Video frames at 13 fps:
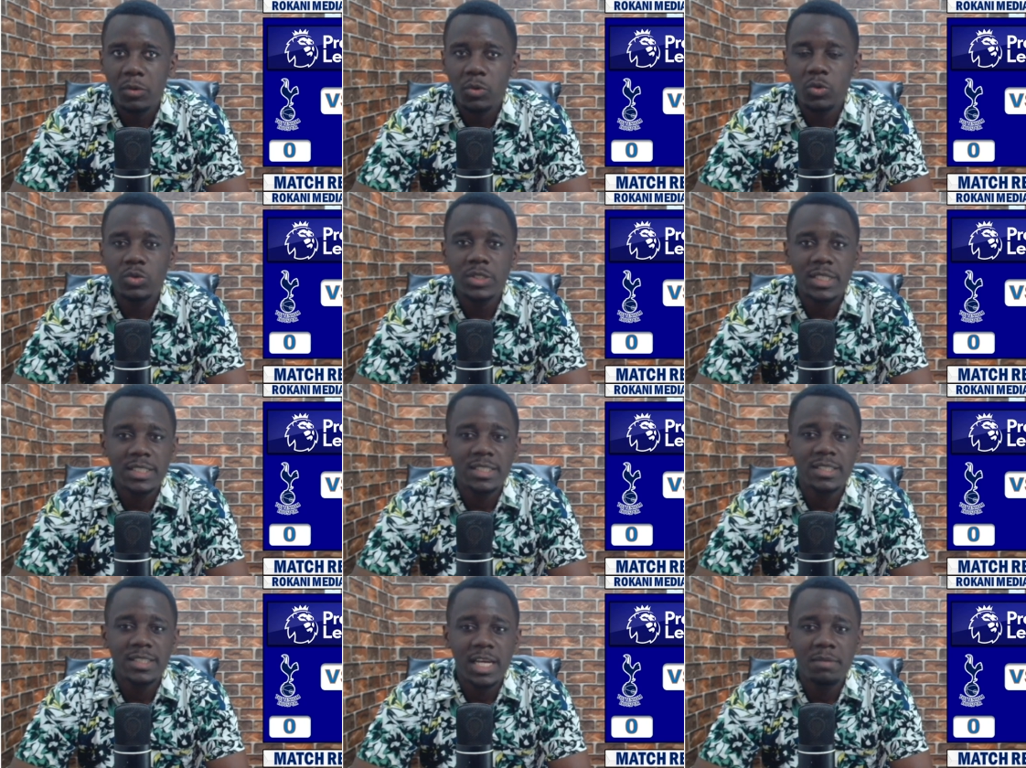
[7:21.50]

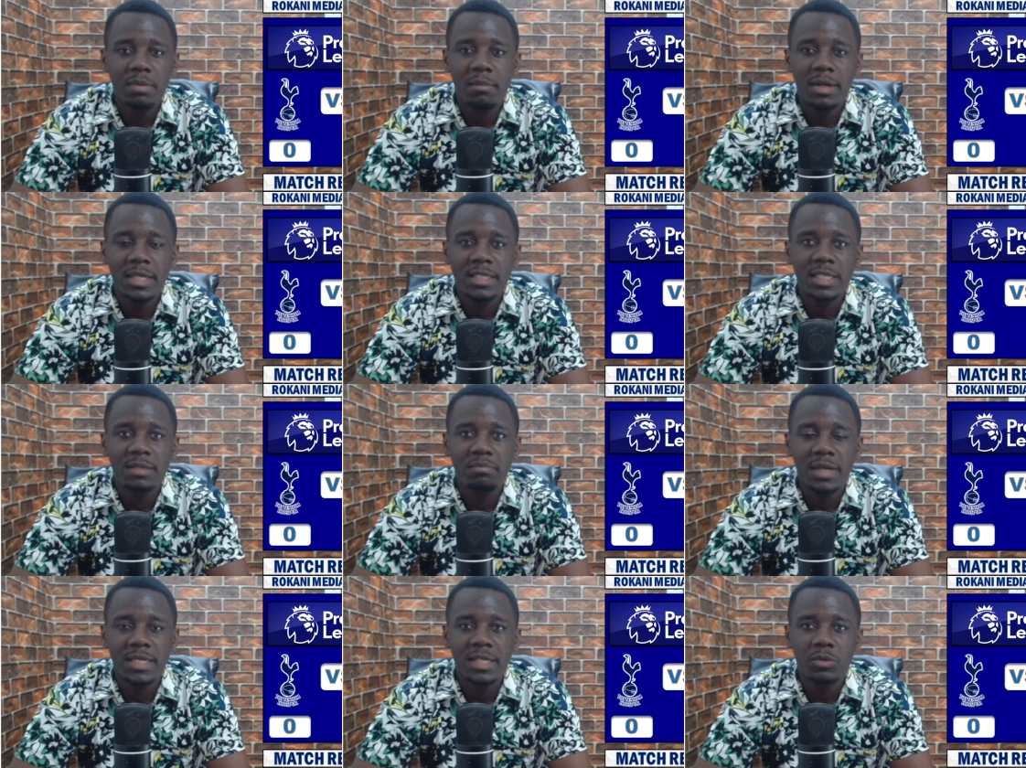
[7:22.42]
Kulusevski signed permanently,
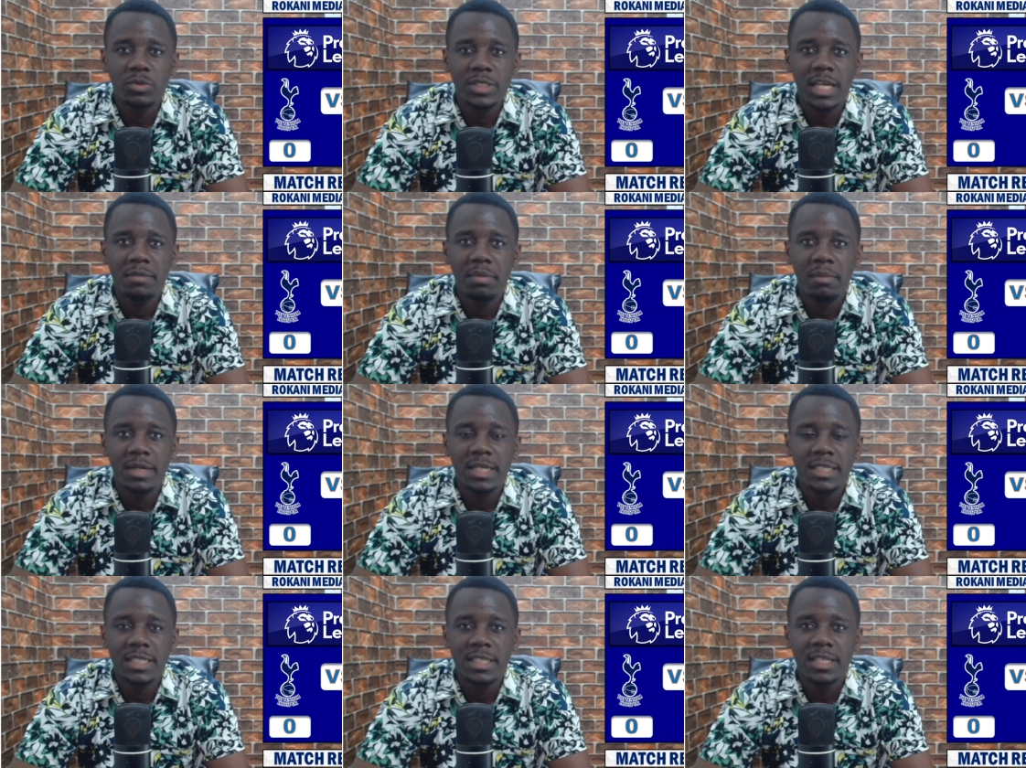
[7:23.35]
Benta who signed
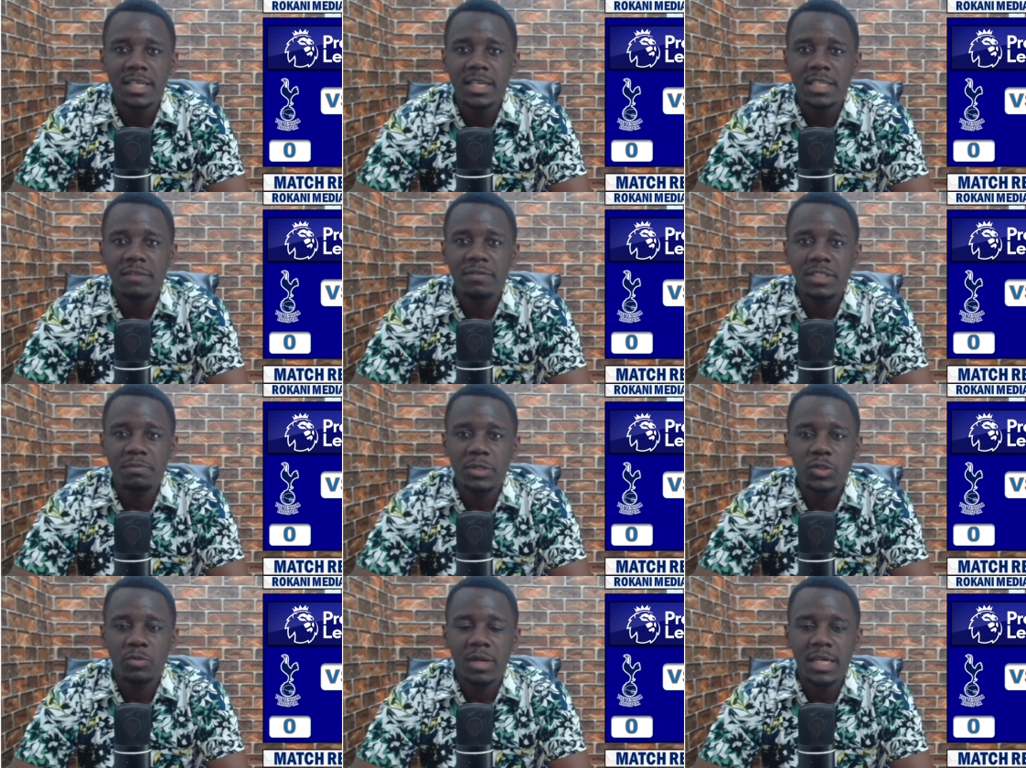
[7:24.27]
permanently, Yefis
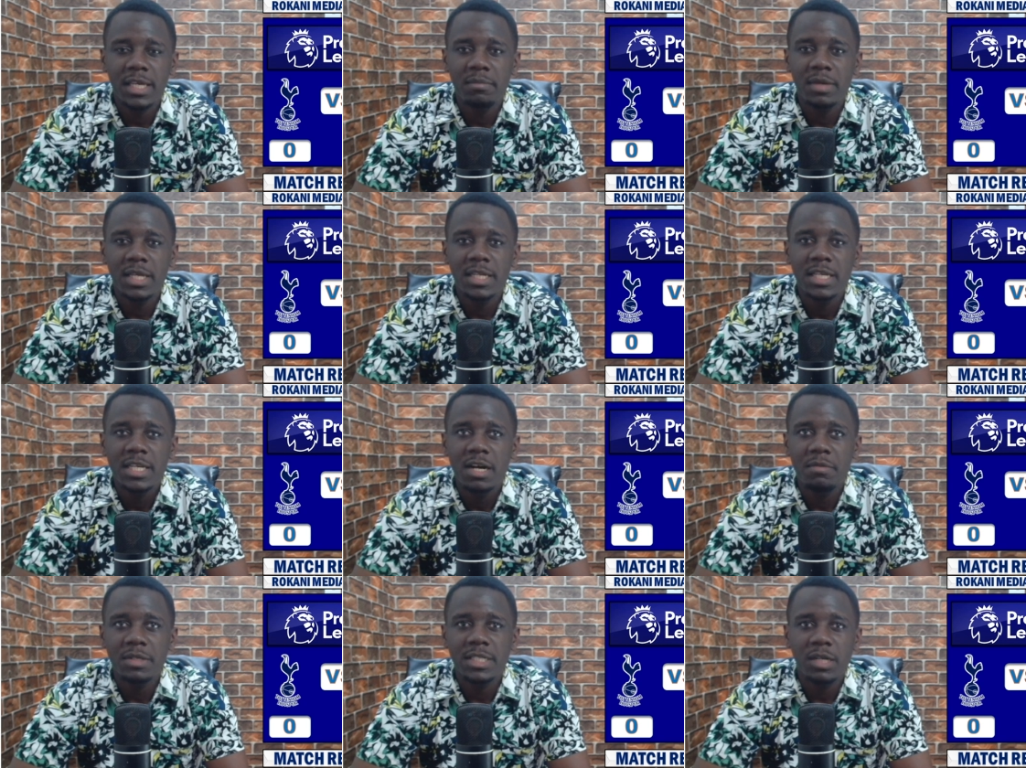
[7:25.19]
Besuma came in,
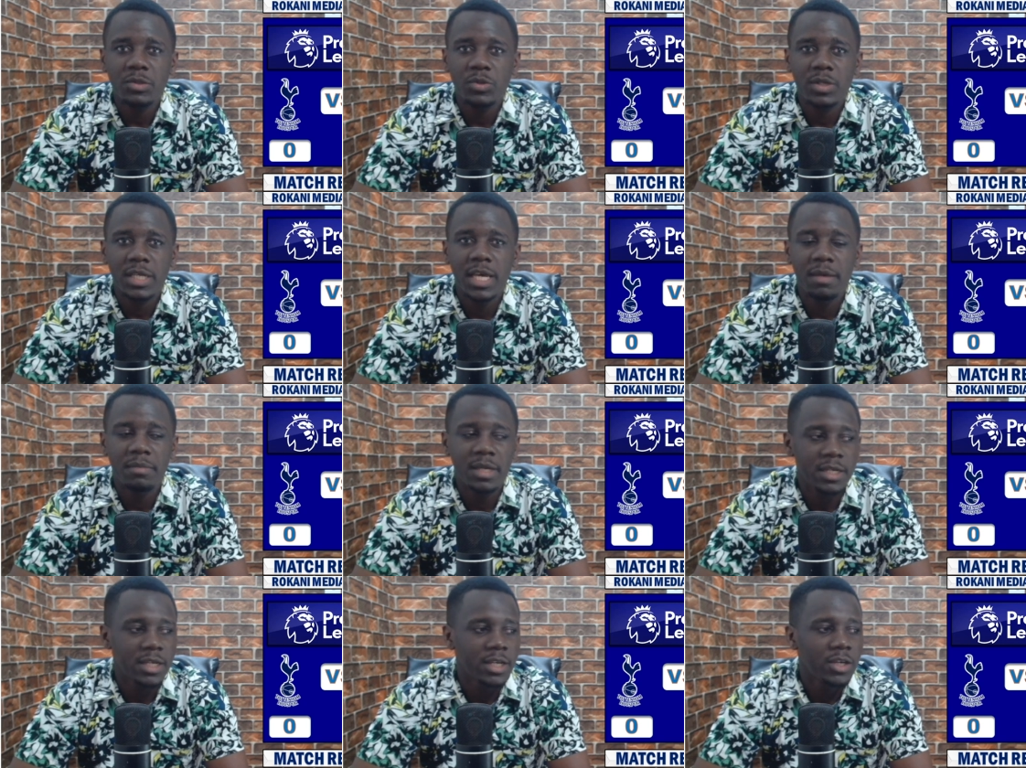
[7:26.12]
Richarlison came
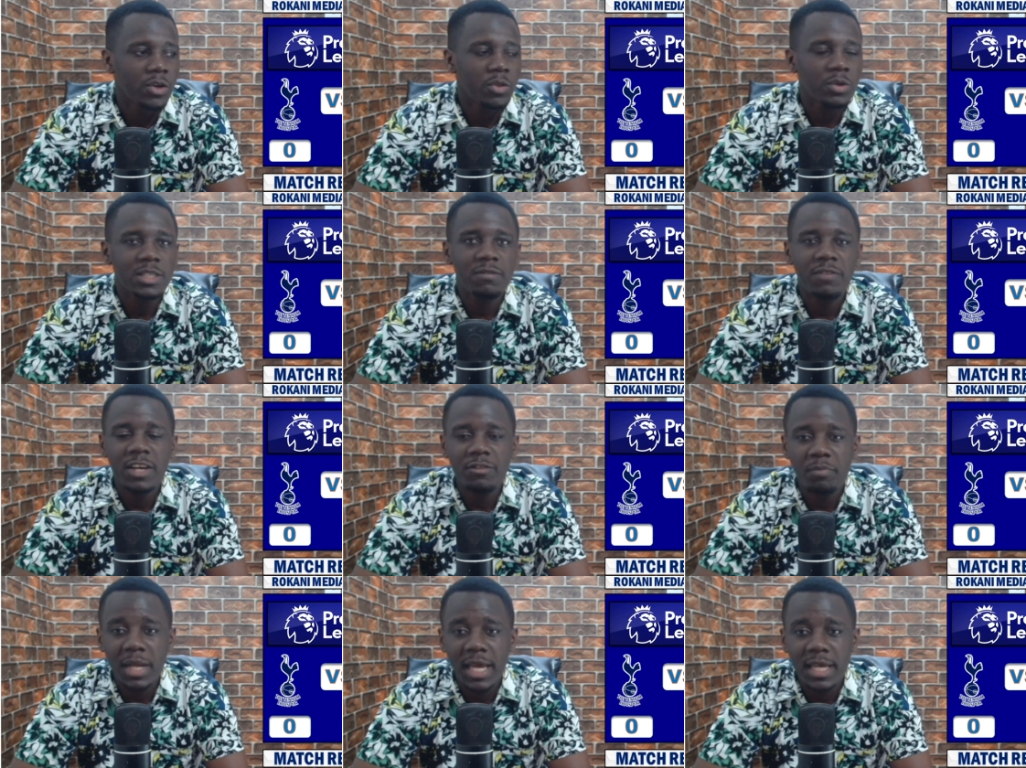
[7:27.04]
in. Those are
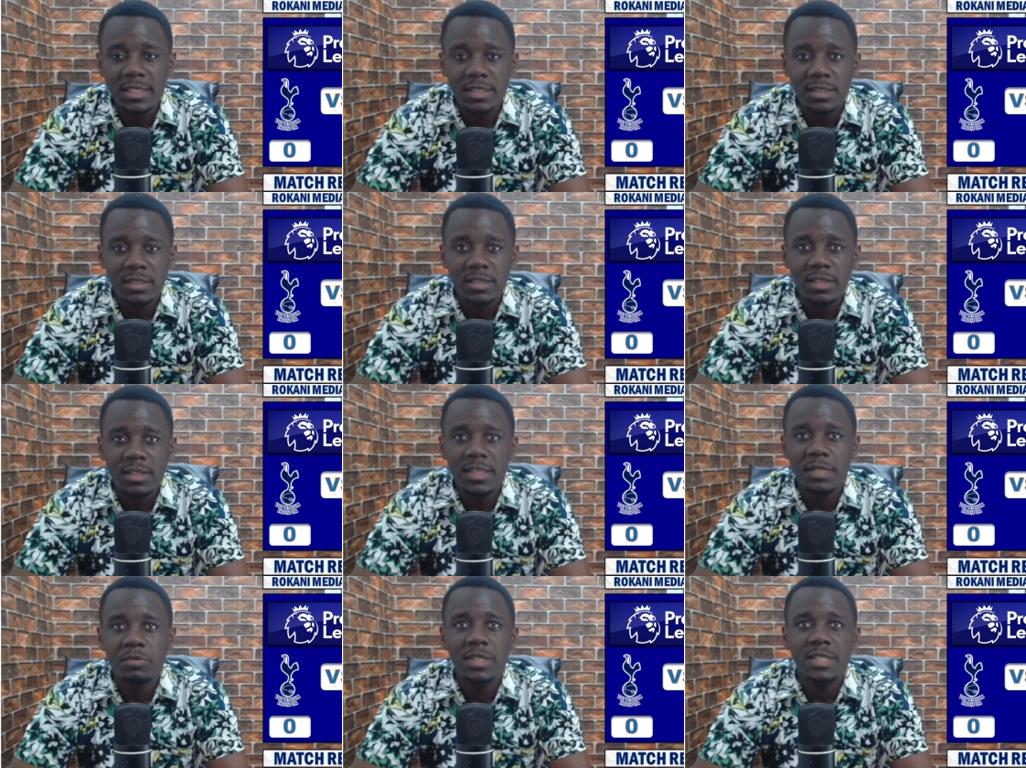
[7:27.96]
five players
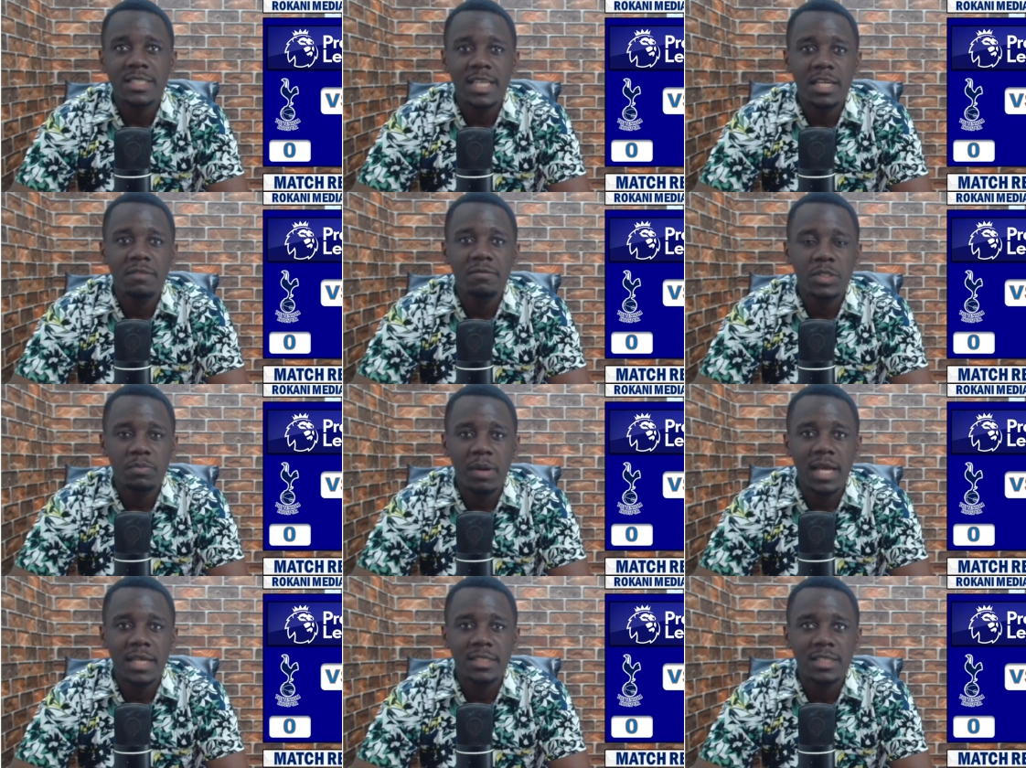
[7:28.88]
that really signed for
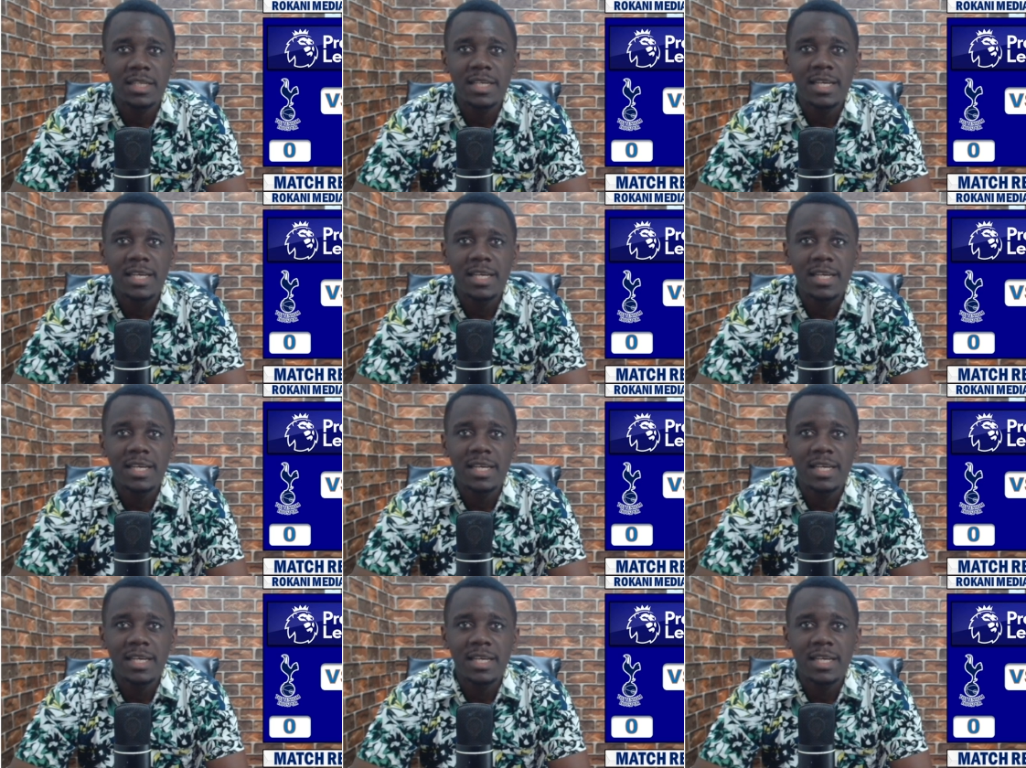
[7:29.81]
Spurs.